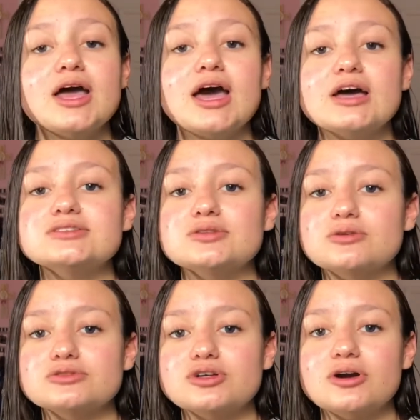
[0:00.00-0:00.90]
and
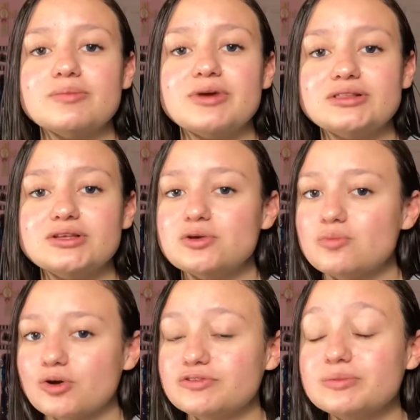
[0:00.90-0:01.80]
those are mainly the
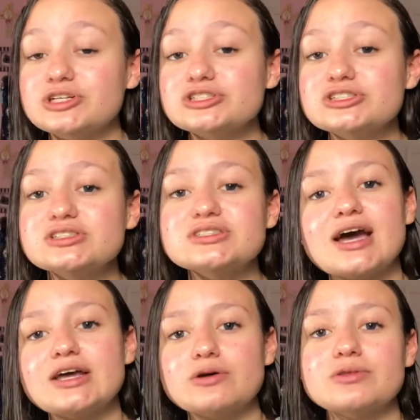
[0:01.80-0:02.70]
Morphe brushes.
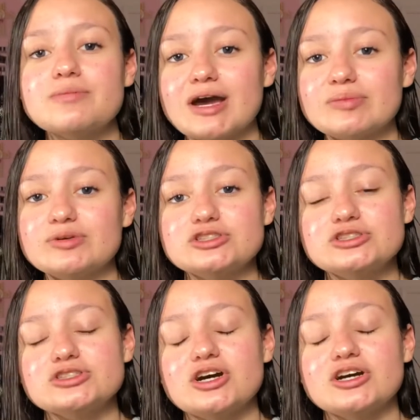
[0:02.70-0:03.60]
I know the MAC
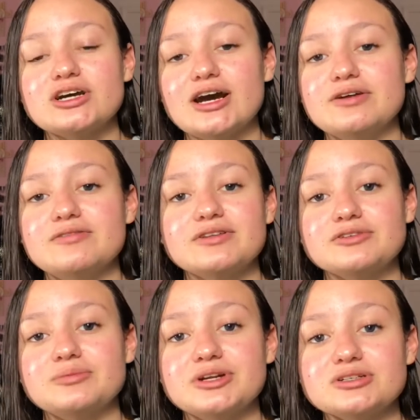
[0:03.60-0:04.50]
brushes are kind of a little
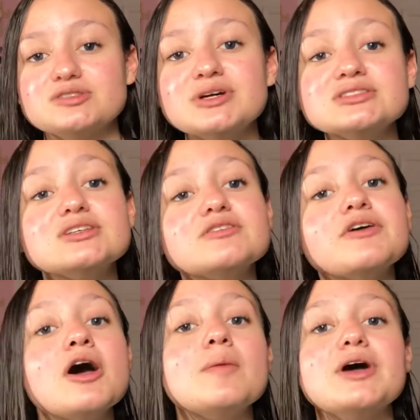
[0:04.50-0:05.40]
bit expensive,
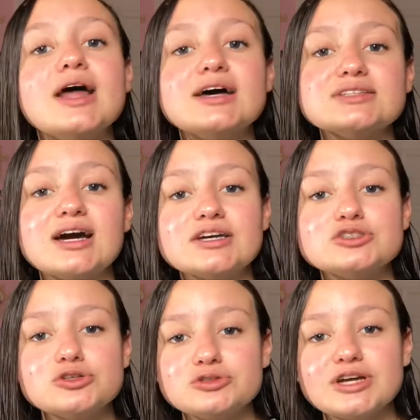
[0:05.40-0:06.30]
but as I
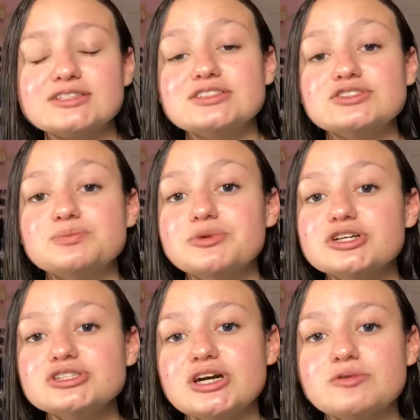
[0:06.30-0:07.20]
show you guys each
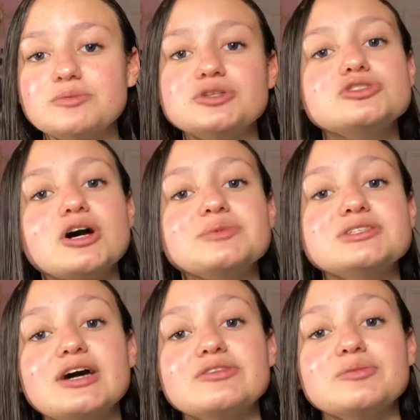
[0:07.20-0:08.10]
brush, I will be dropping
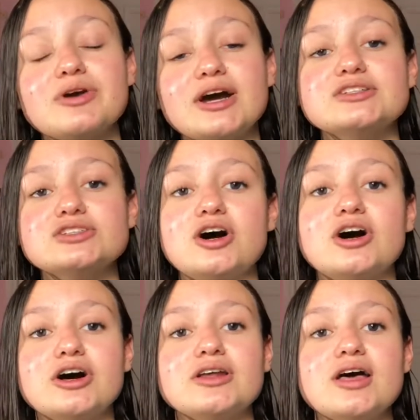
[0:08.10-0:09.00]
down the price
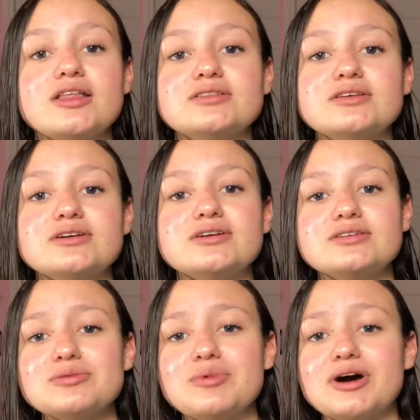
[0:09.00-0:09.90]
on the
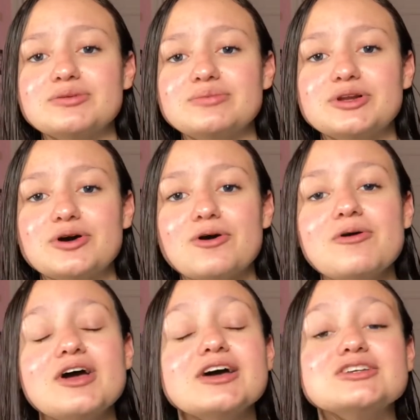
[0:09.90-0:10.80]
bottom below
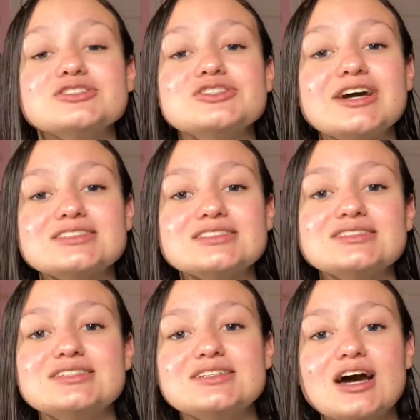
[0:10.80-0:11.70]
so you guys can
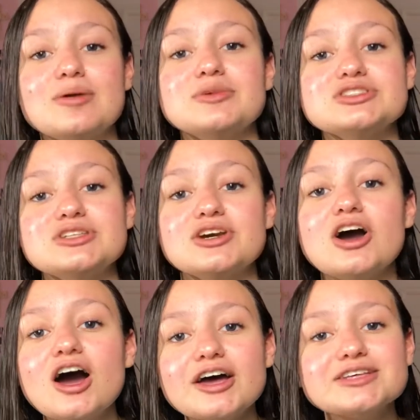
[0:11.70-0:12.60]
see how much they
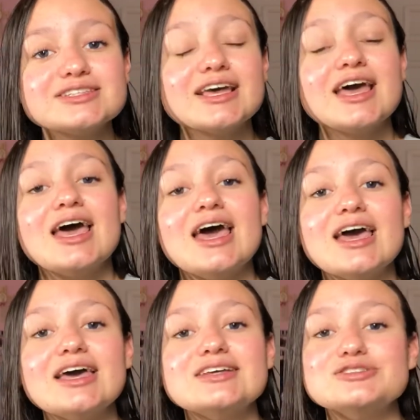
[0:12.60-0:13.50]
cost.
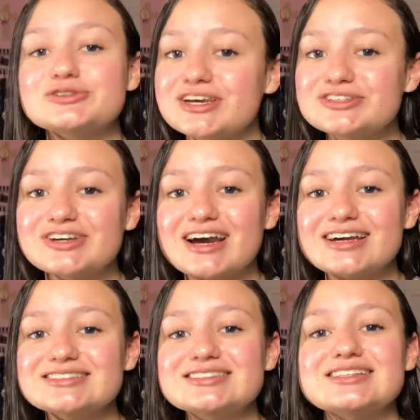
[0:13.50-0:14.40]
And so yeah, you
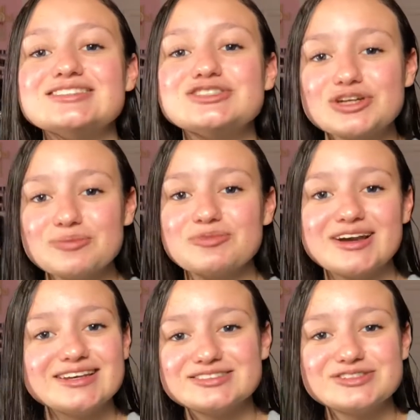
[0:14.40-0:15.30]
guys, let's jump right
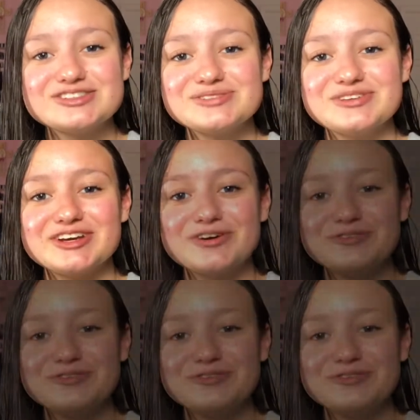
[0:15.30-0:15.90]
into this video.